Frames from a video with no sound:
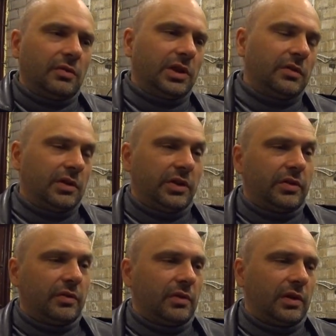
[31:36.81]
or whatever it's
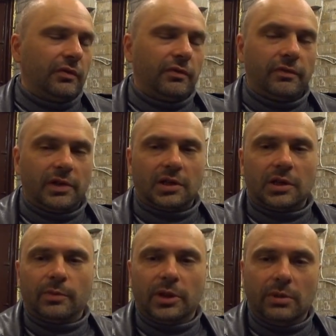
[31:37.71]
fucked
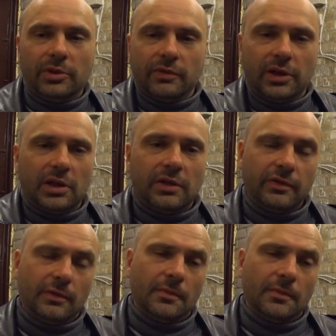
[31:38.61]
up names we have.